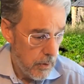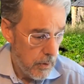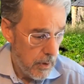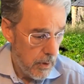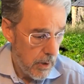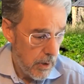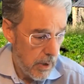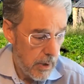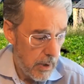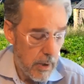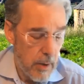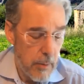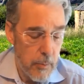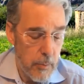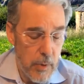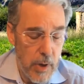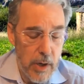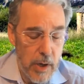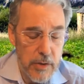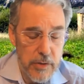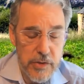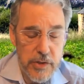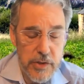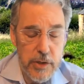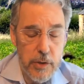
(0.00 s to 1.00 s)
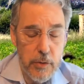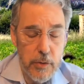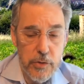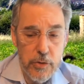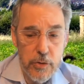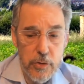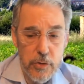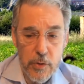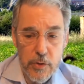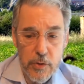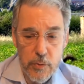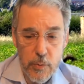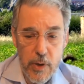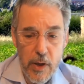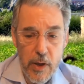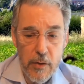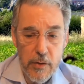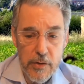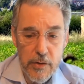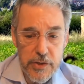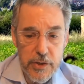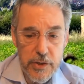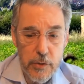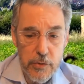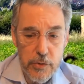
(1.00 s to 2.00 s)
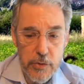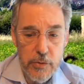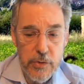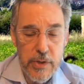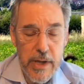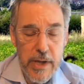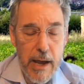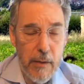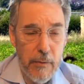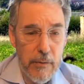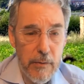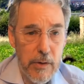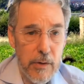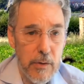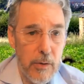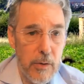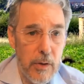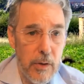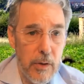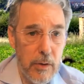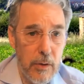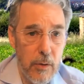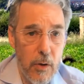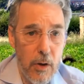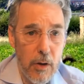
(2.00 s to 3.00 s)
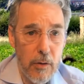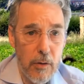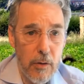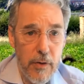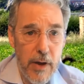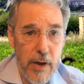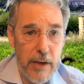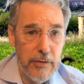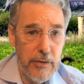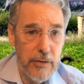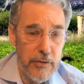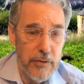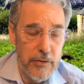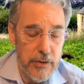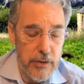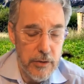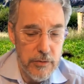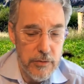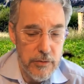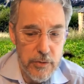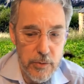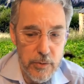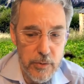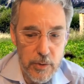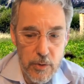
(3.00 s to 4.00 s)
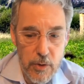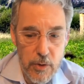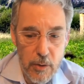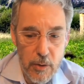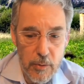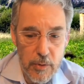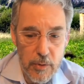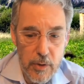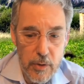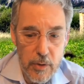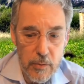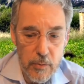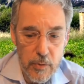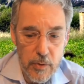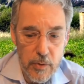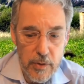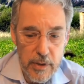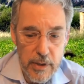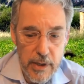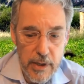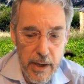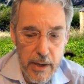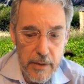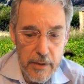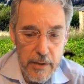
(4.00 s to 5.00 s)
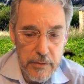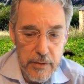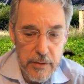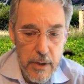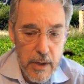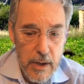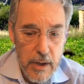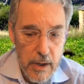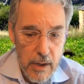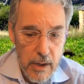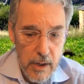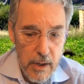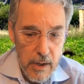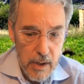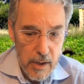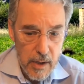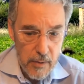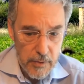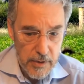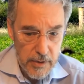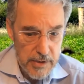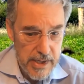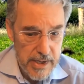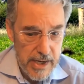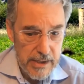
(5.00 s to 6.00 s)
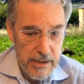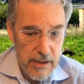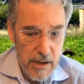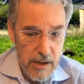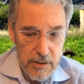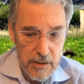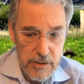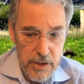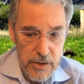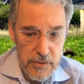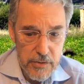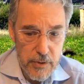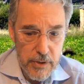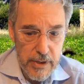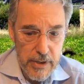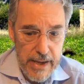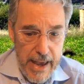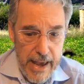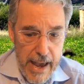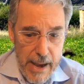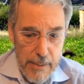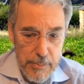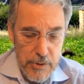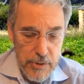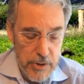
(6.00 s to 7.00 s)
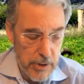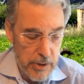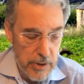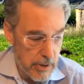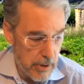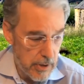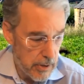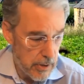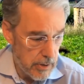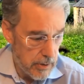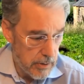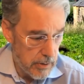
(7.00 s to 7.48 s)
CO2 as well. There's CO2 down there along fossil CO2 along with the gas. The technologies for capturing it,